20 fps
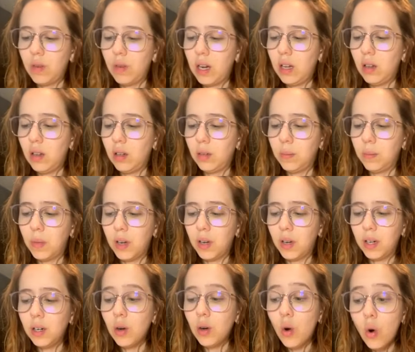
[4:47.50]
regular
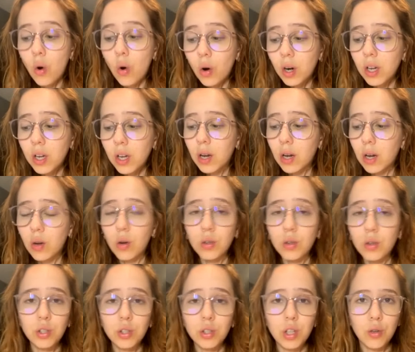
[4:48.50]
butter, or you can
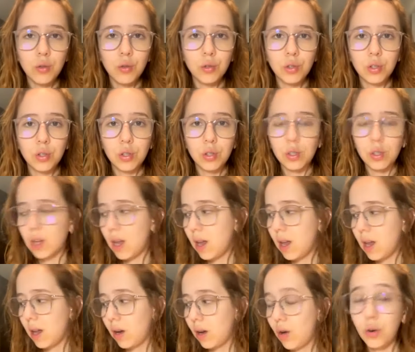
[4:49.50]
also use
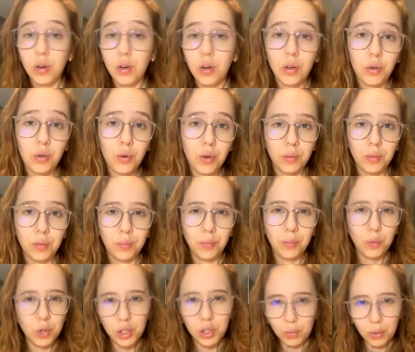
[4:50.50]
coconut oil,
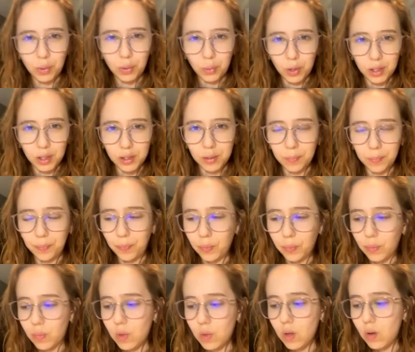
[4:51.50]
whichever works.
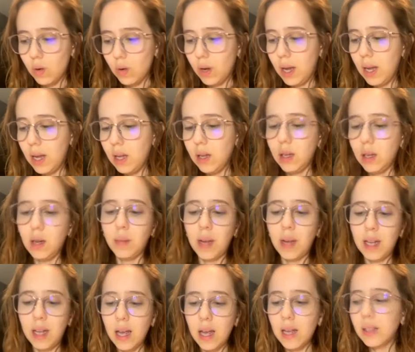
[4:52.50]
Okay, in my
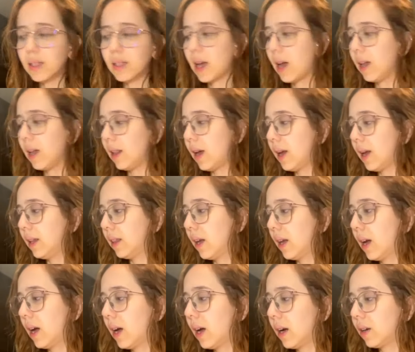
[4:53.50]
case, I like
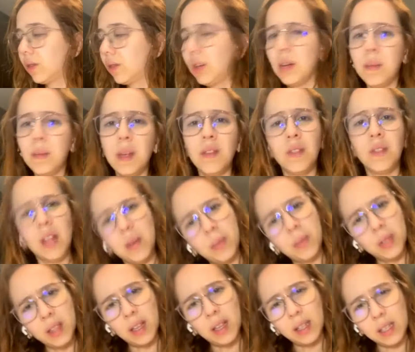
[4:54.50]
the creamy flavor
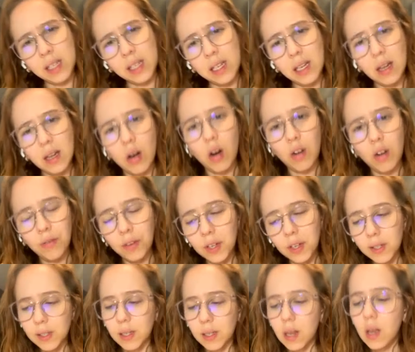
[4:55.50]
that ghee offers,
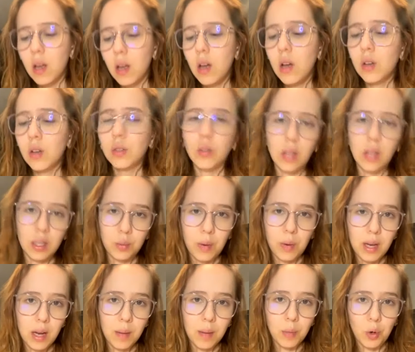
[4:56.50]
so that's why
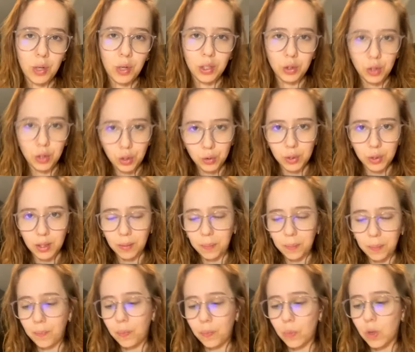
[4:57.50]
I'm going to use it.
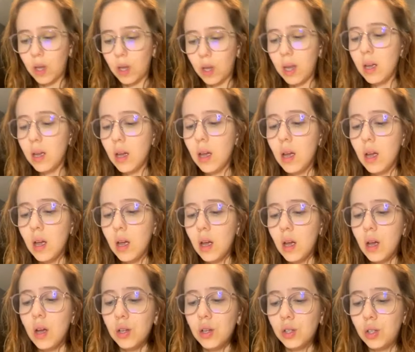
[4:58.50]
Okay,
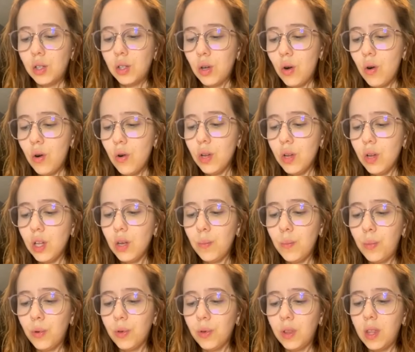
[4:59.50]
So you
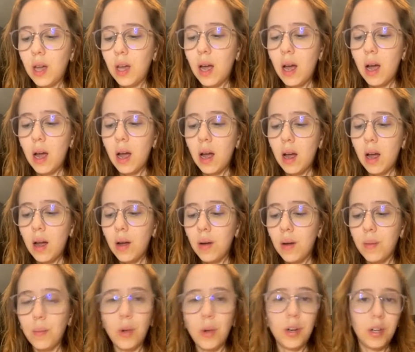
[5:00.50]
put the
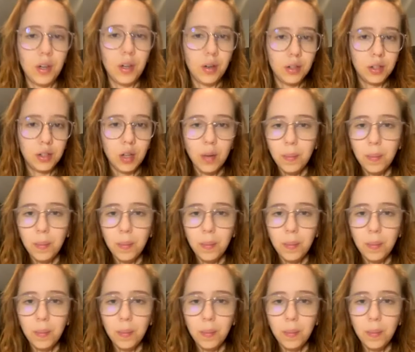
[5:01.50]
butter on top,